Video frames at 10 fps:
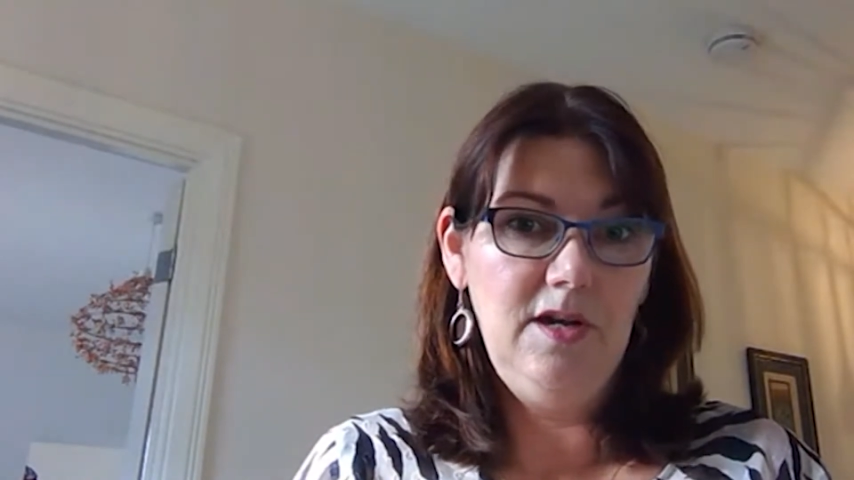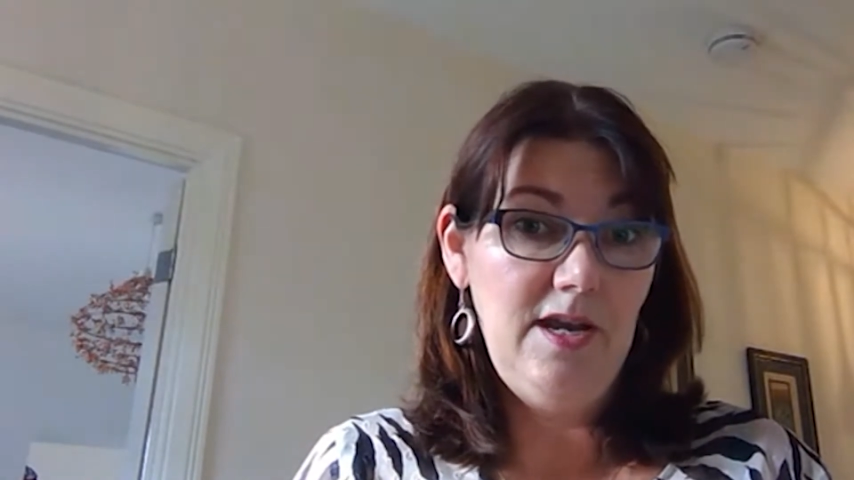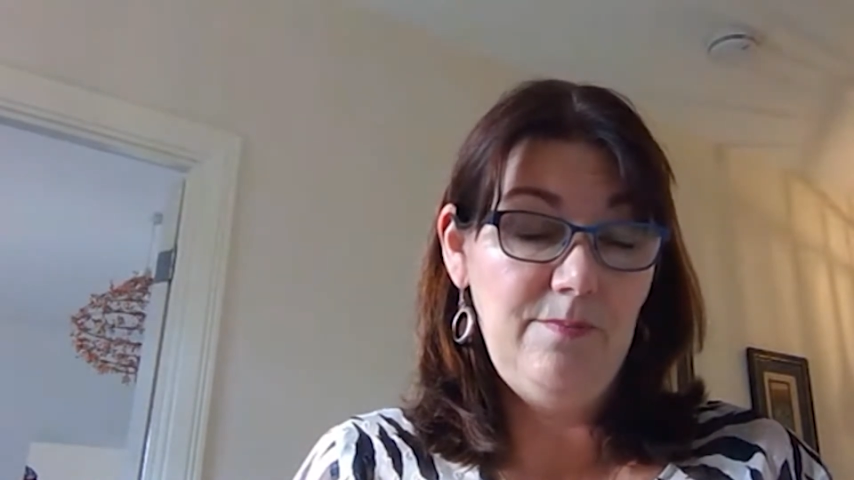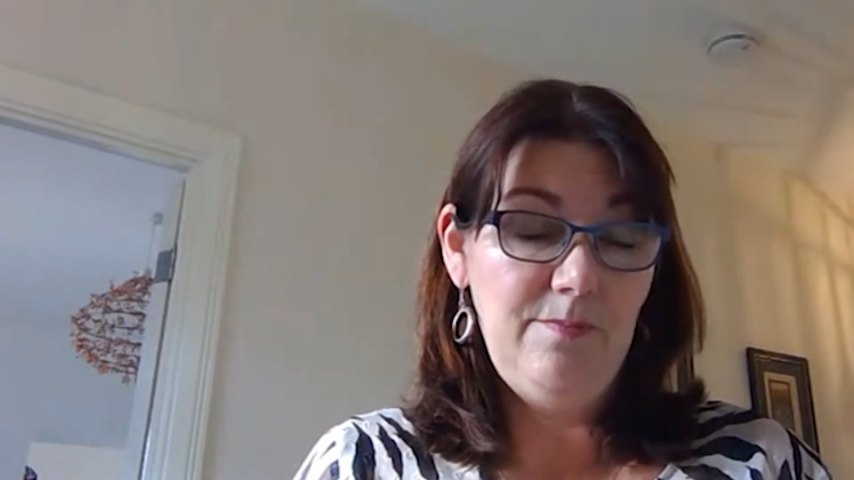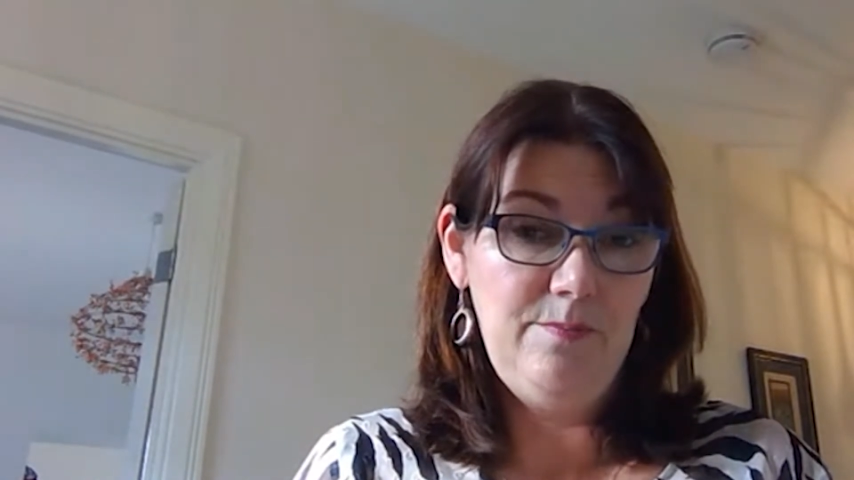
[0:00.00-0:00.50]

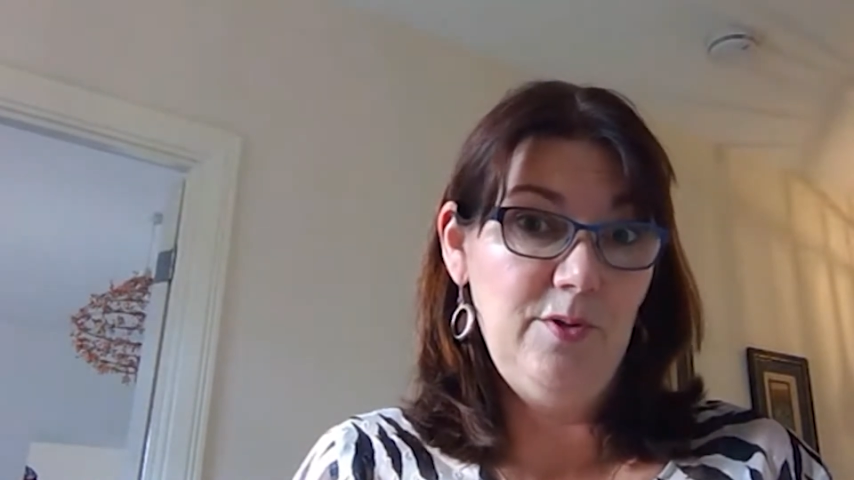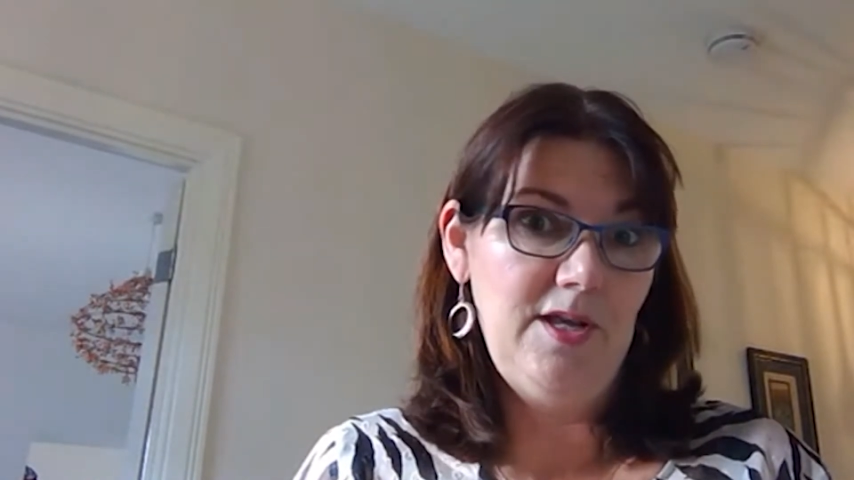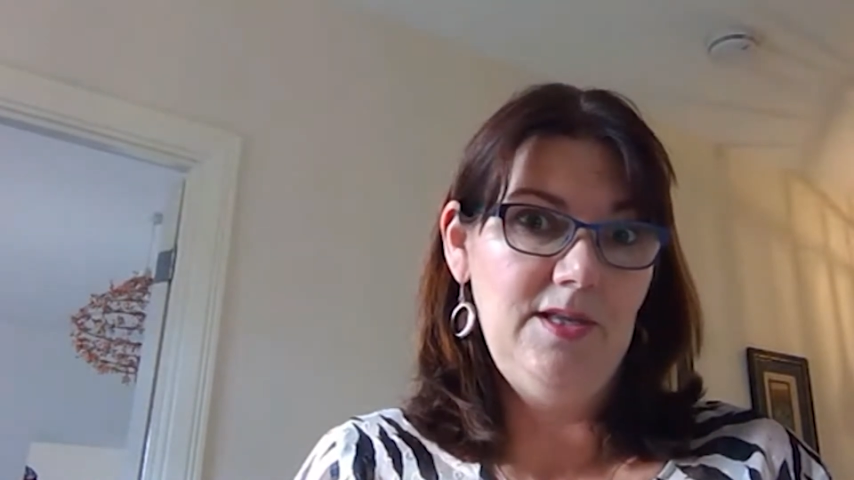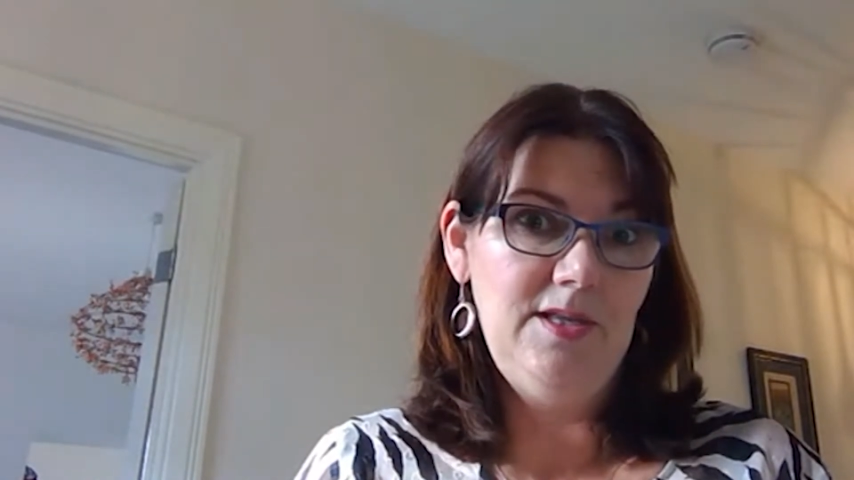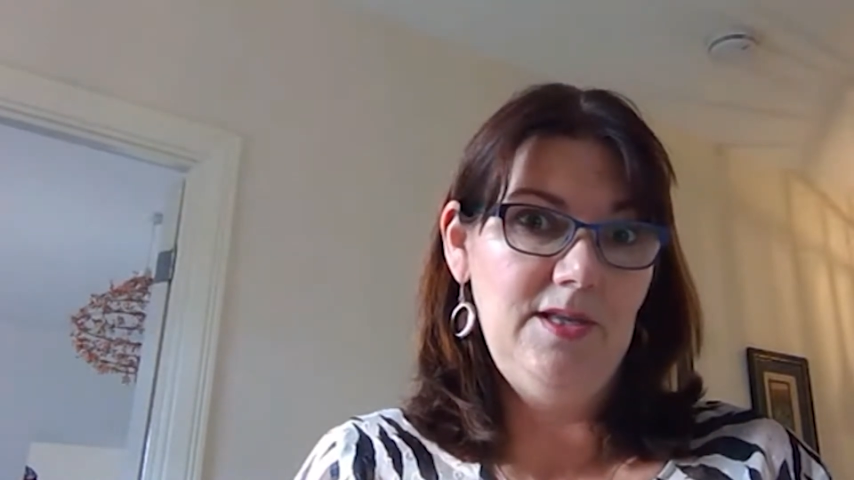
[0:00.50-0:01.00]

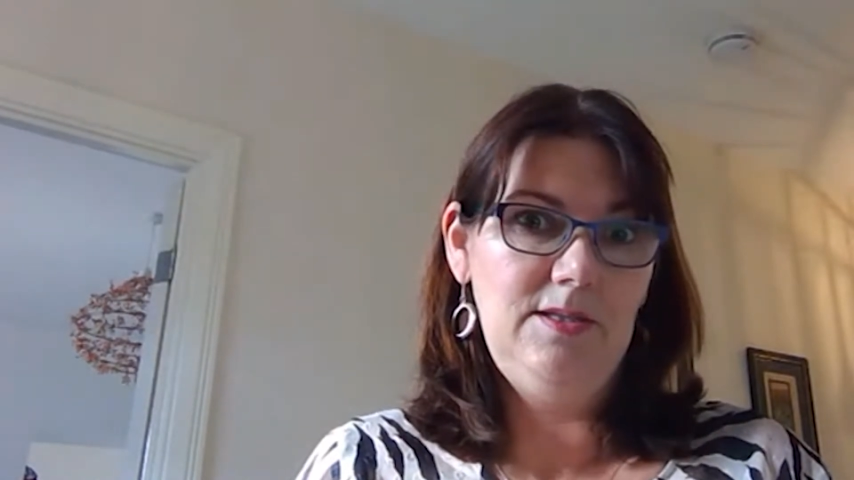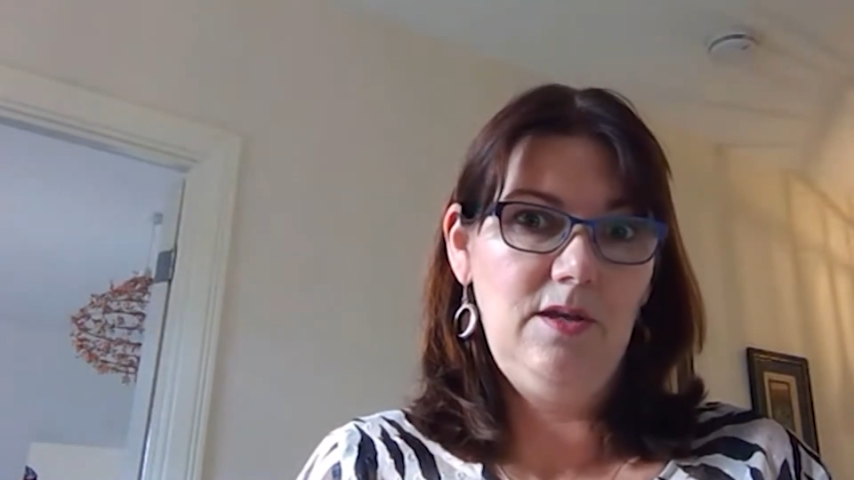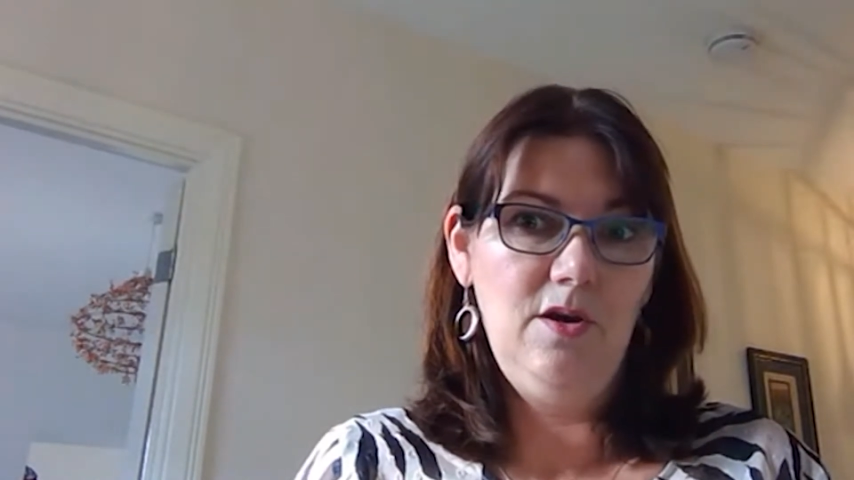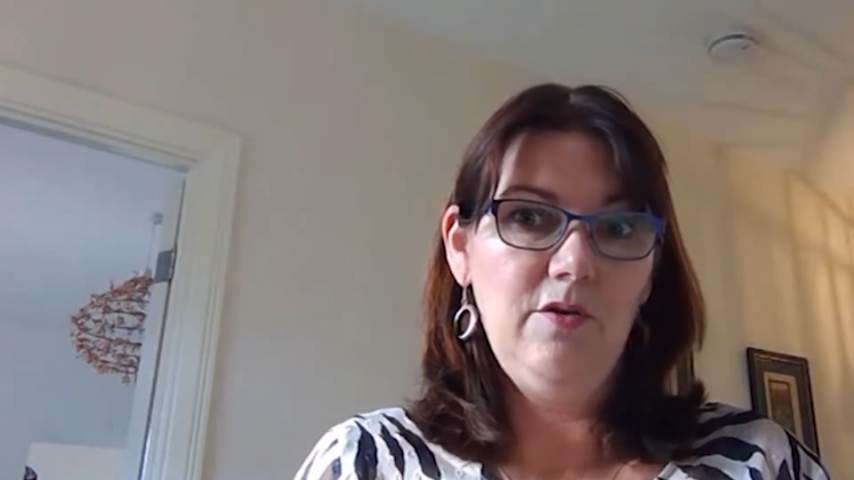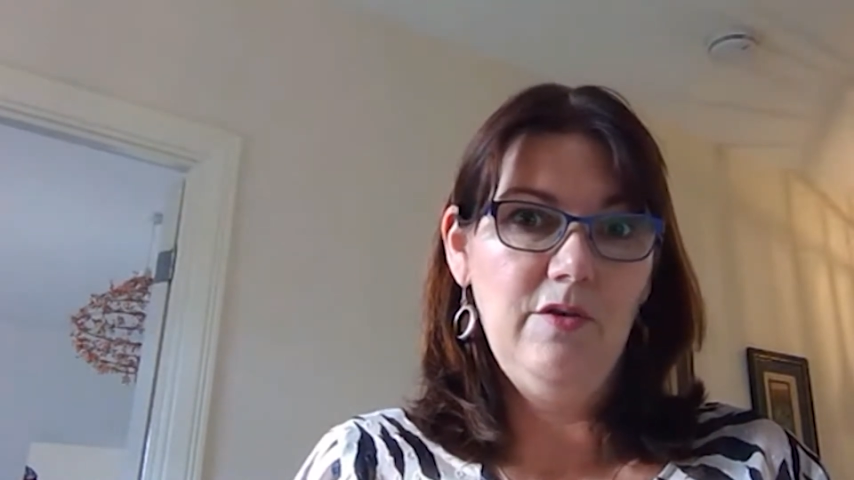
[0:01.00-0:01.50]
anybody's
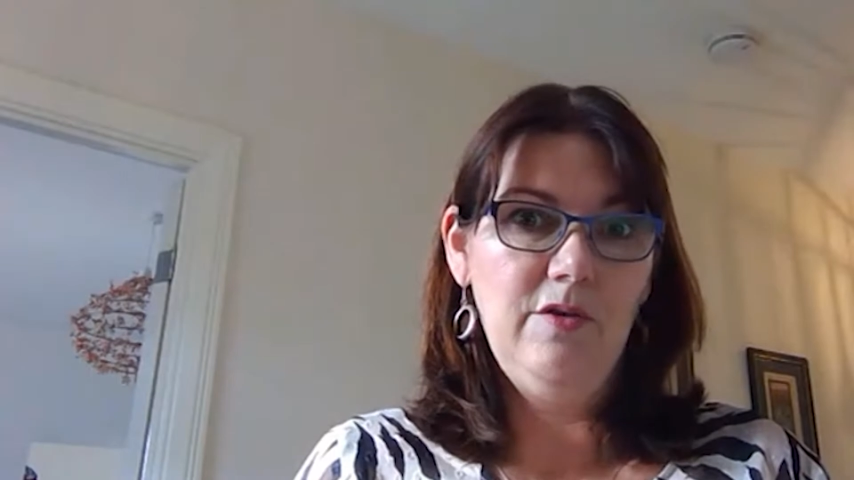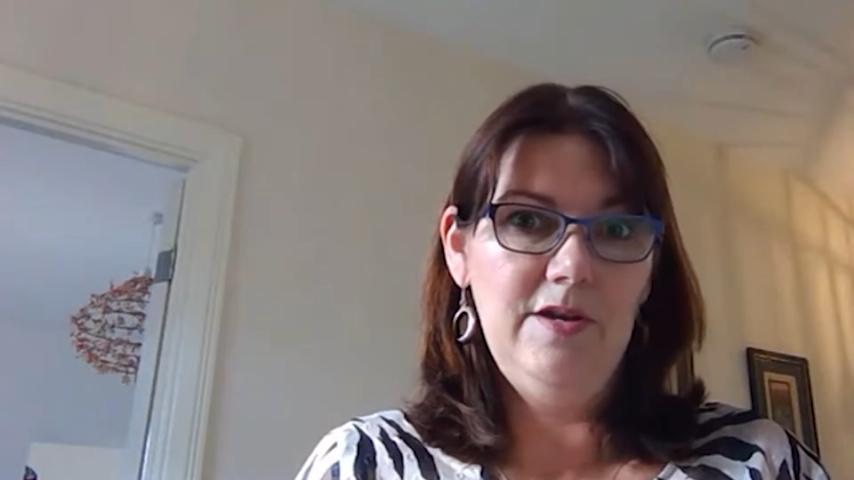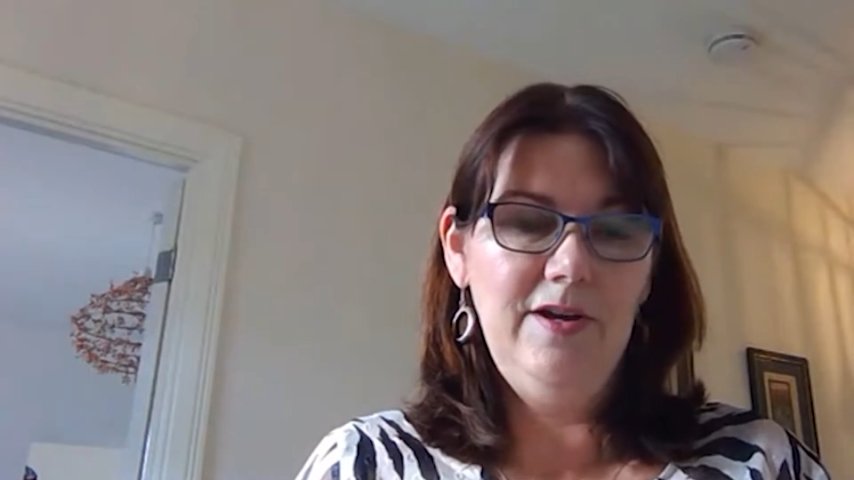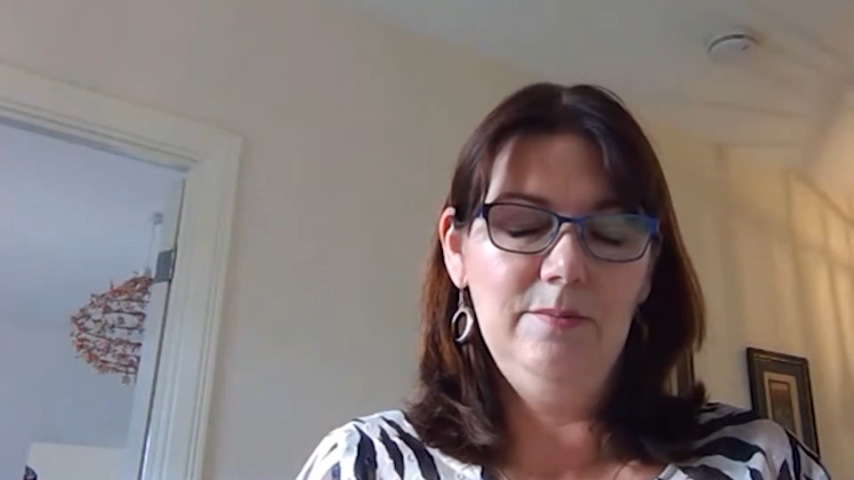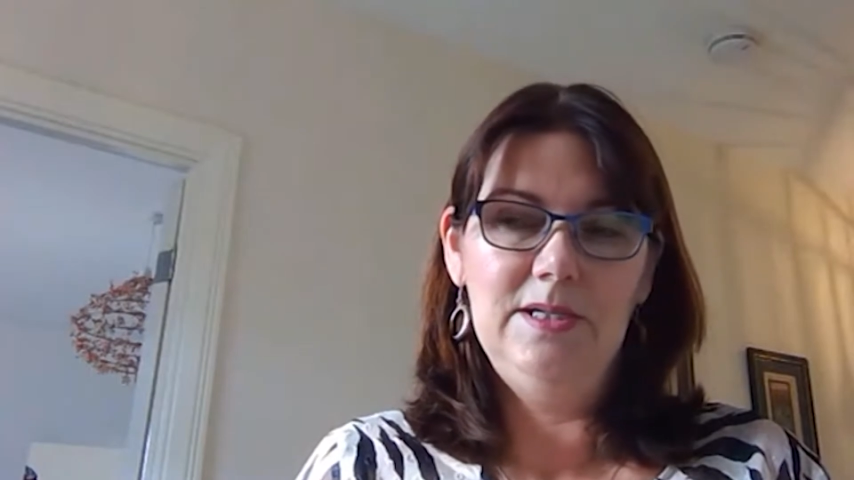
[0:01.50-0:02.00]
career
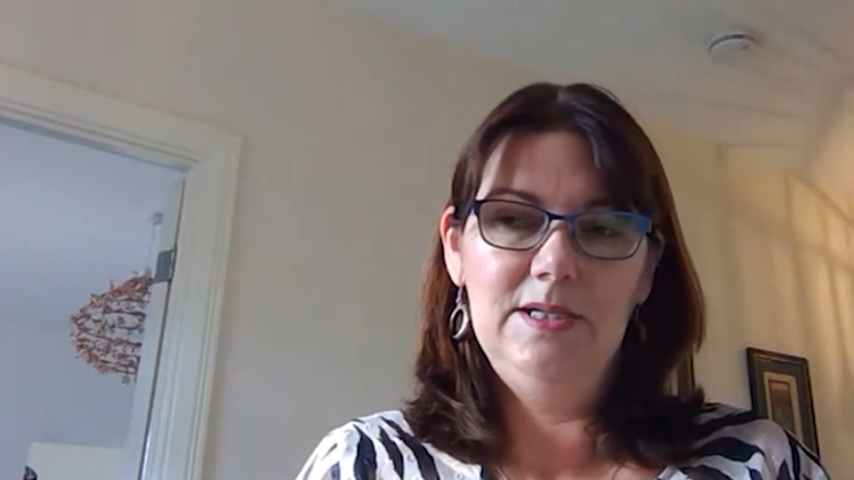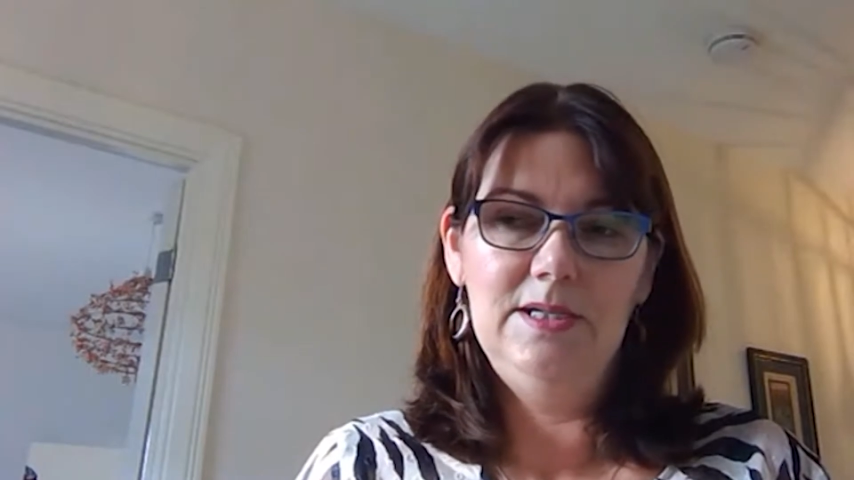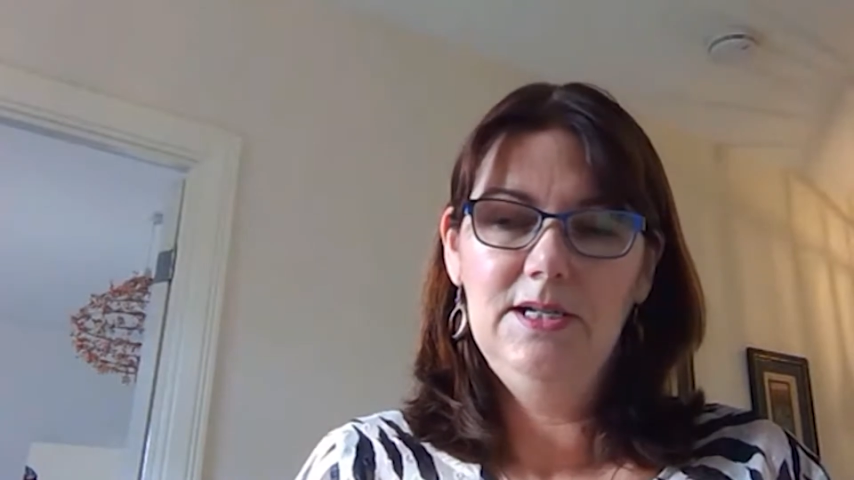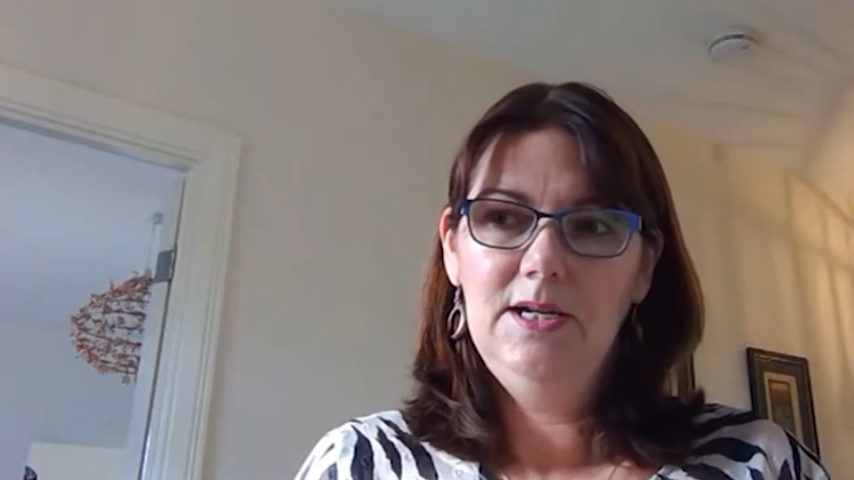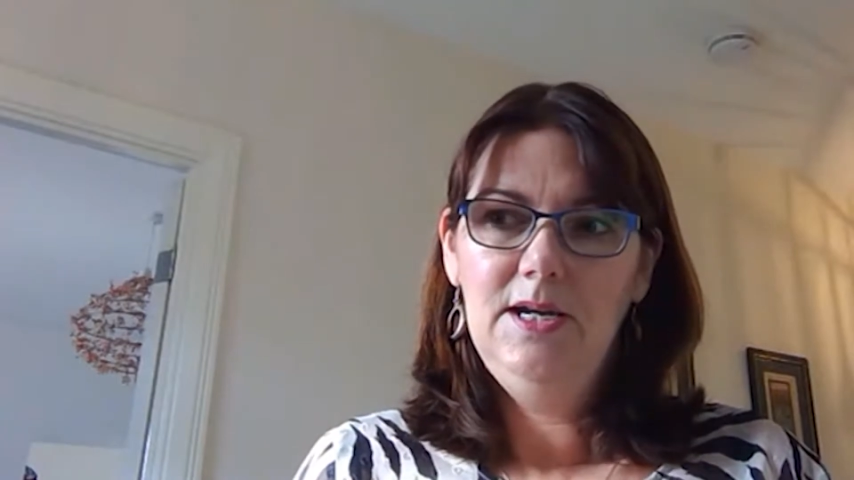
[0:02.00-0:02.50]
development.